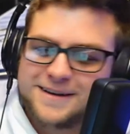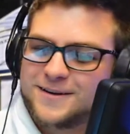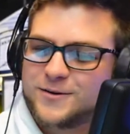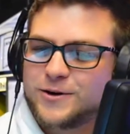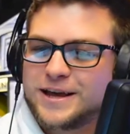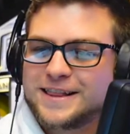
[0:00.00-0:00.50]

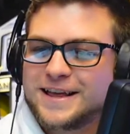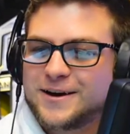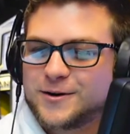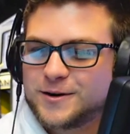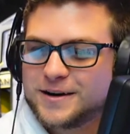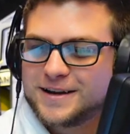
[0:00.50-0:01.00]
way
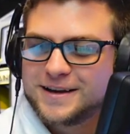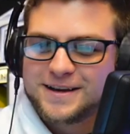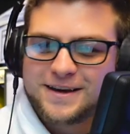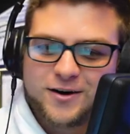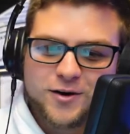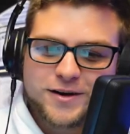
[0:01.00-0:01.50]
louder.
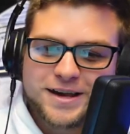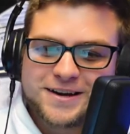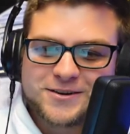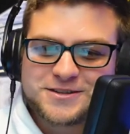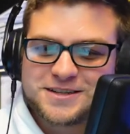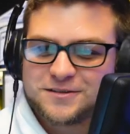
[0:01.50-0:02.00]
All
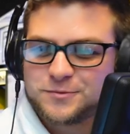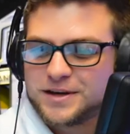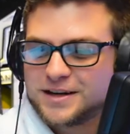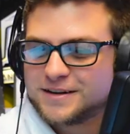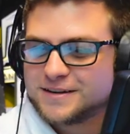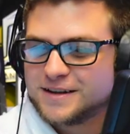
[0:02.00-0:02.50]
kicker stuff,
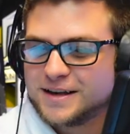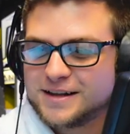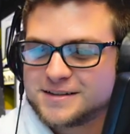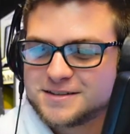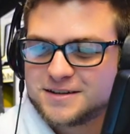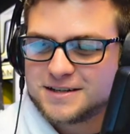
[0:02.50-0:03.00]
man.
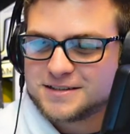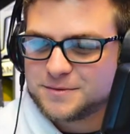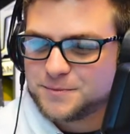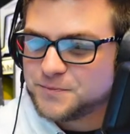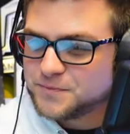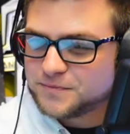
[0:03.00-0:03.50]
It's
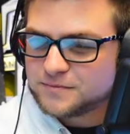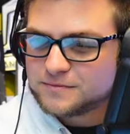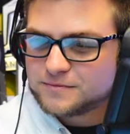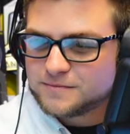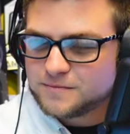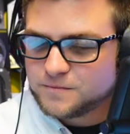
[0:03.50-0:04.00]
awesome.
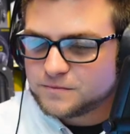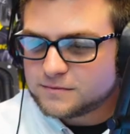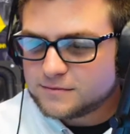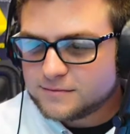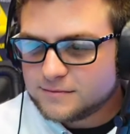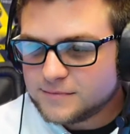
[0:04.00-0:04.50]

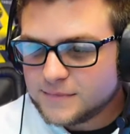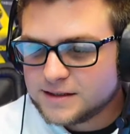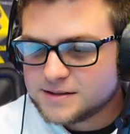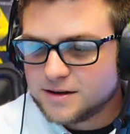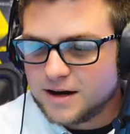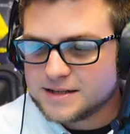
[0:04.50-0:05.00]

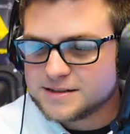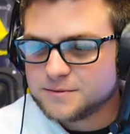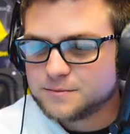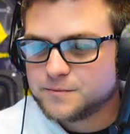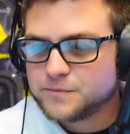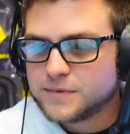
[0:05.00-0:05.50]
It's awesome.
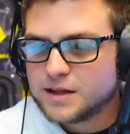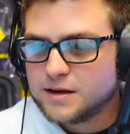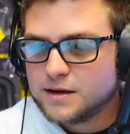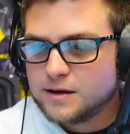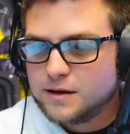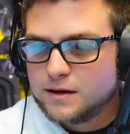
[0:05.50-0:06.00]

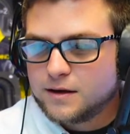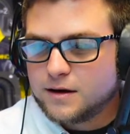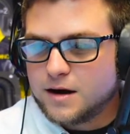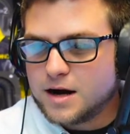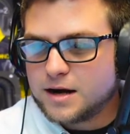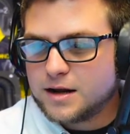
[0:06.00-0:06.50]

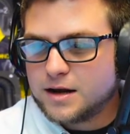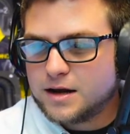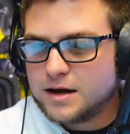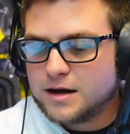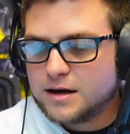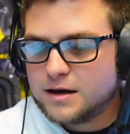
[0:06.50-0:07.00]
All right.
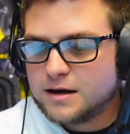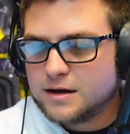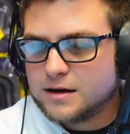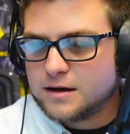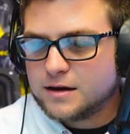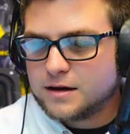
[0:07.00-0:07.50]

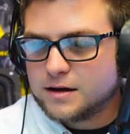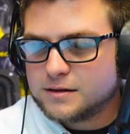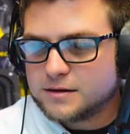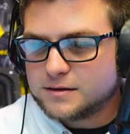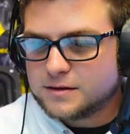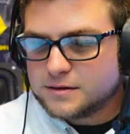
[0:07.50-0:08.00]
Uh,
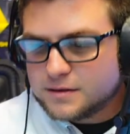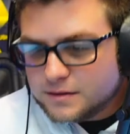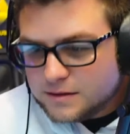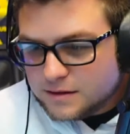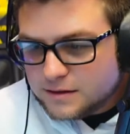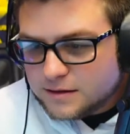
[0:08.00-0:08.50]
da,
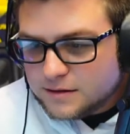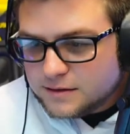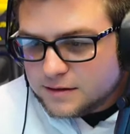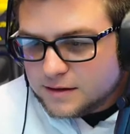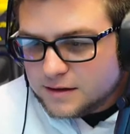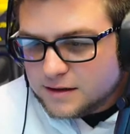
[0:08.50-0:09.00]
da,
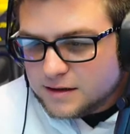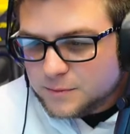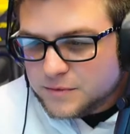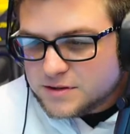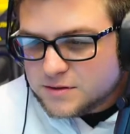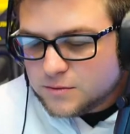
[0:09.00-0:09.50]
da, Let
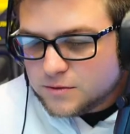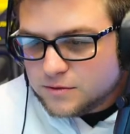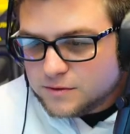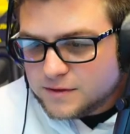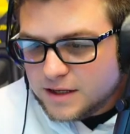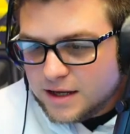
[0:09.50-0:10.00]
me
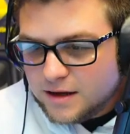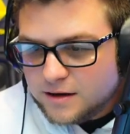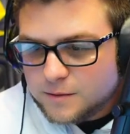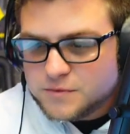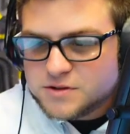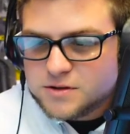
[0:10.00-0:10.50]
scroll down.
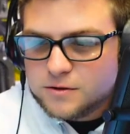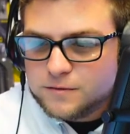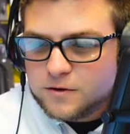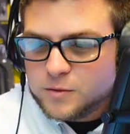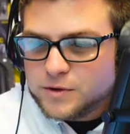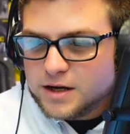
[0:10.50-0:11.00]
I'm so
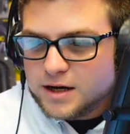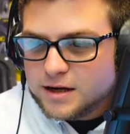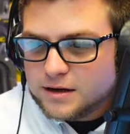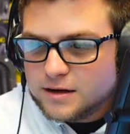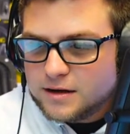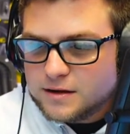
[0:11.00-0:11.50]
far
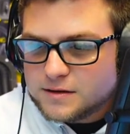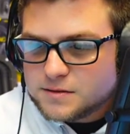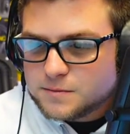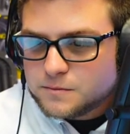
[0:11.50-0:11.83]
behind, guys.